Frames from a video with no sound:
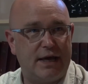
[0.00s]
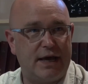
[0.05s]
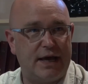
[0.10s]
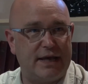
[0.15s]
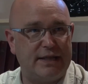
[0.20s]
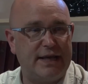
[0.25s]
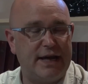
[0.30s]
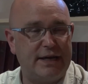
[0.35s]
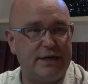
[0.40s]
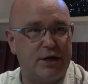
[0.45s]

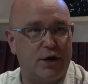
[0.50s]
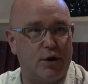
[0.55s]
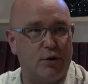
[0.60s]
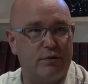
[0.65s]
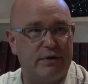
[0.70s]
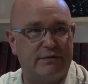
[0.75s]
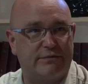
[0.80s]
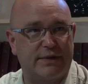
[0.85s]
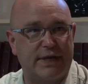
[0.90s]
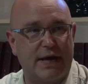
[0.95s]
and they
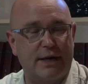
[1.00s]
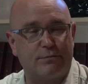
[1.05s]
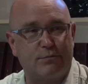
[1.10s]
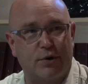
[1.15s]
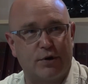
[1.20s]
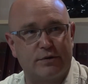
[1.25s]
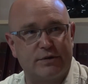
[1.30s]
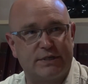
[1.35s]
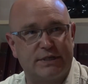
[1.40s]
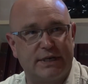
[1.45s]
know if that
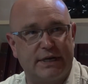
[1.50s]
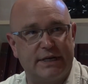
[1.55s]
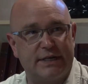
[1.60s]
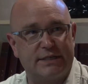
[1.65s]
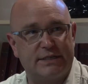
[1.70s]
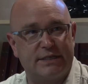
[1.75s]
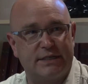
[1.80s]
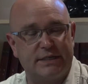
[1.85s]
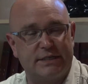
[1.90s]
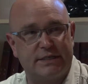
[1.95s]
person
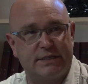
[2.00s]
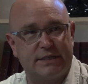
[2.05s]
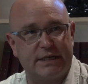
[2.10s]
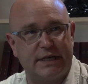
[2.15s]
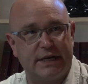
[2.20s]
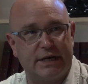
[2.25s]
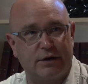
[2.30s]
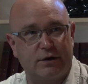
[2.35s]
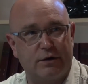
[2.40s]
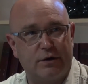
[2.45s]
is
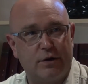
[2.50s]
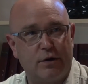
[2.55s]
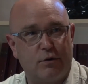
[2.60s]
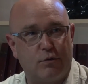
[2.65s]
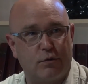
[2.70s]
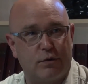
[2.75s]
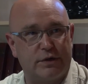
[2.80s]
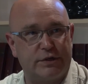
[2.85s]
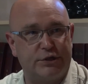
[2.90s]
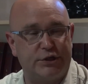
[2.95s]
sincere or